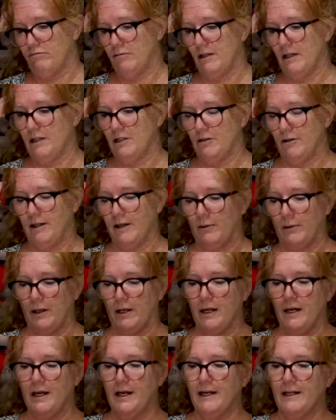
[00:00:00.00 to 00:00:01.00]
you got to do it that way.
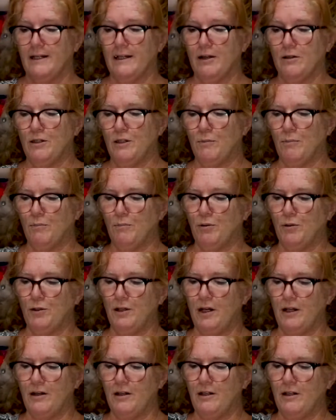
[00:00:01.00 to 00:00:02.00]
Now, to put
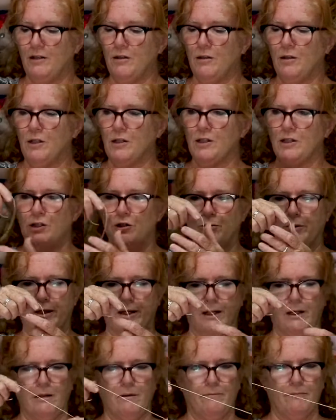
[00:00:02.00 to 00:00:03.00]
on the
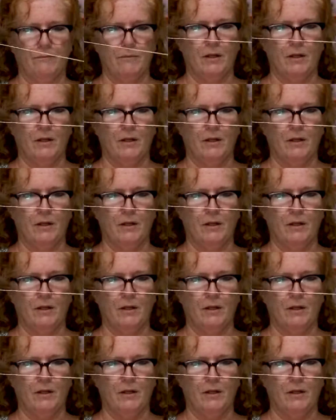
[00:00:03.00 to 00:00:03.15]
string,